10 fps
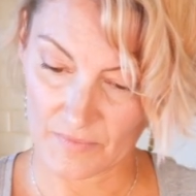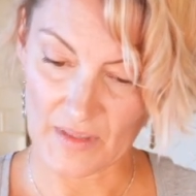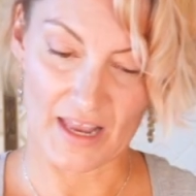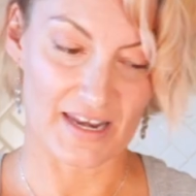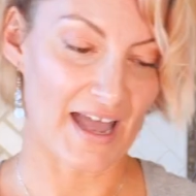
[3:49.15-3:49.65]

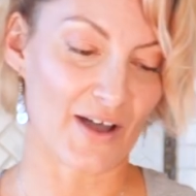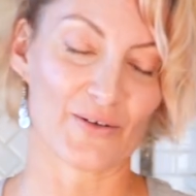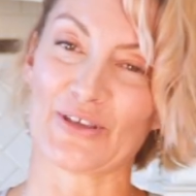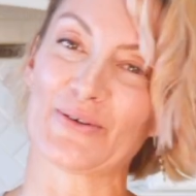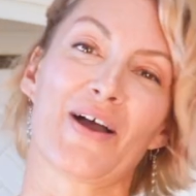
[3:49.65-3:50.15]
And now
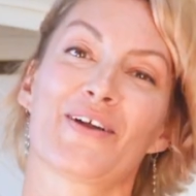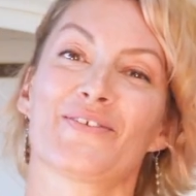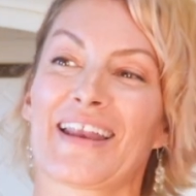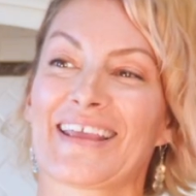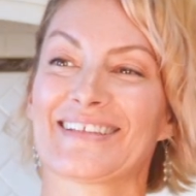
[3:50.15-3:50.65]
you are
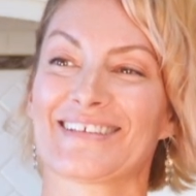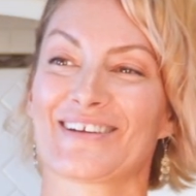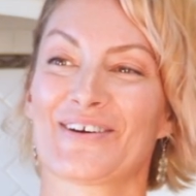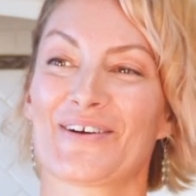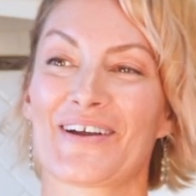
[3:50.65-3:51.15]
ready
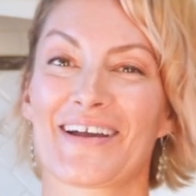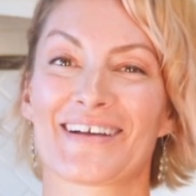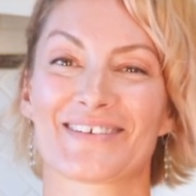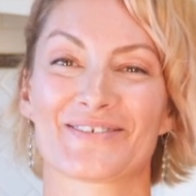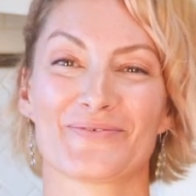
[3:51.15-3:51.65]
to cook
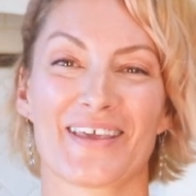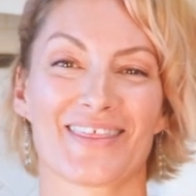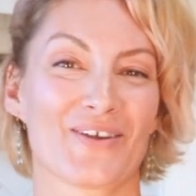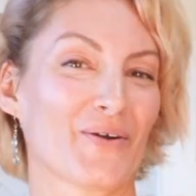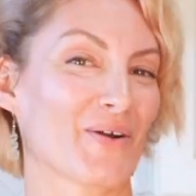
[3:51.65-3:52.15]

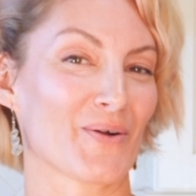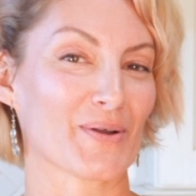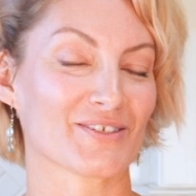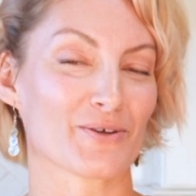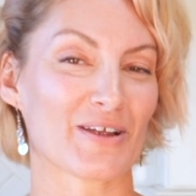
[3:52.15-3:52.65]
with your
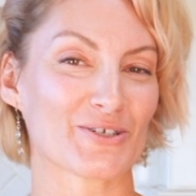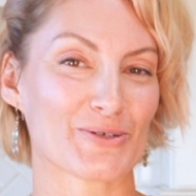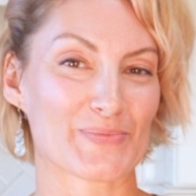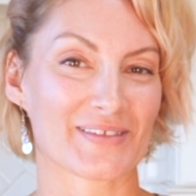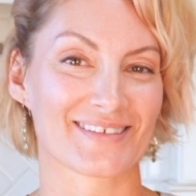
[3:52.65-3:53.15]
oyster
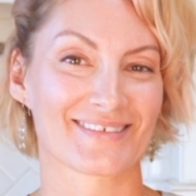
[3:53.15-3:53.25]
mushrooms.